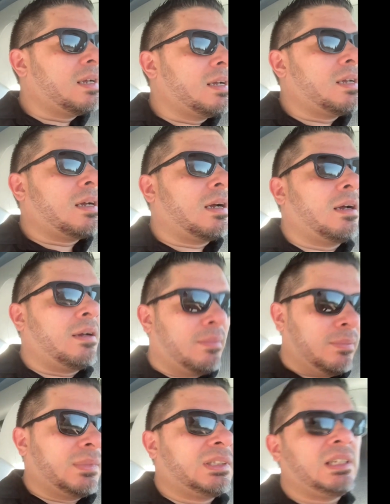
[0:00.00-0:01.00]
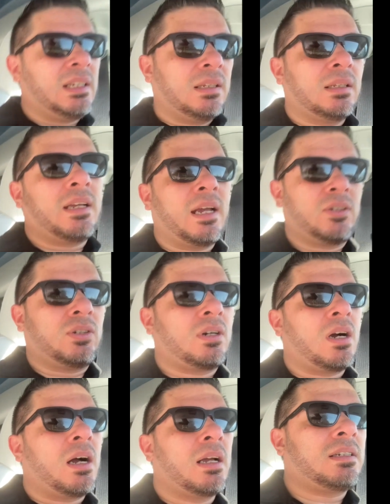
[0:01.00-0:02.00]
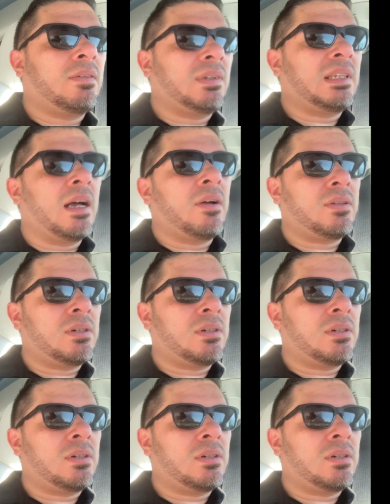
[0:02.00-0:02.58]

Um, see the extra cost of a thousand